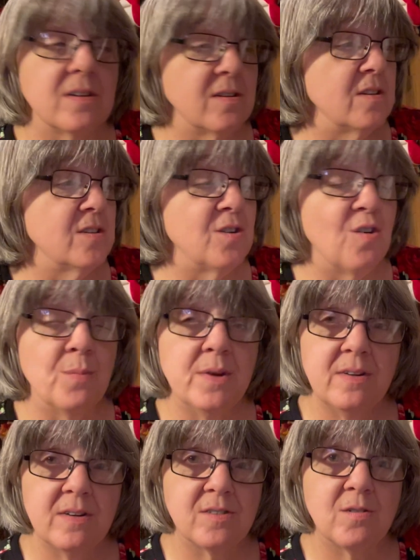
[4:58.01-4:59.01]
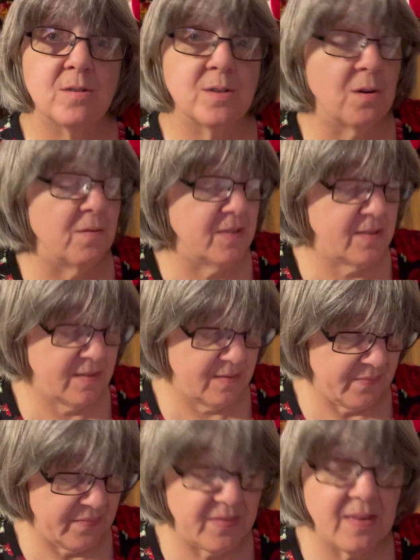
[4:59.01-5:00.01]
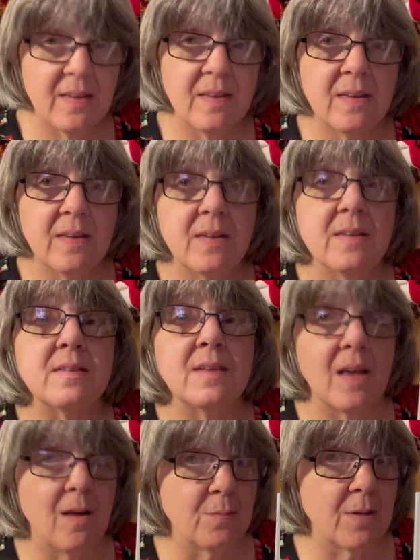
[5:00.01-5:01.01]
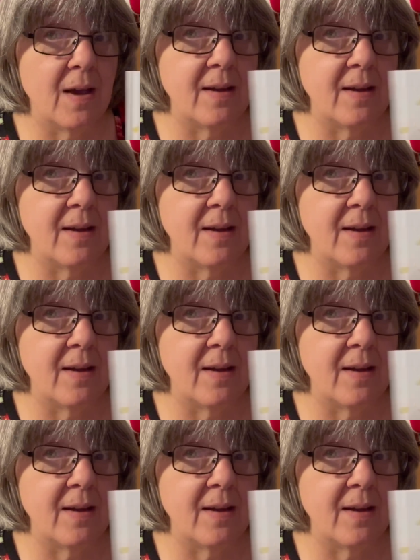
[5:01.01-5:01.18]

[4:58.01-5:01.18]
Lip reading: a sermon at church service to help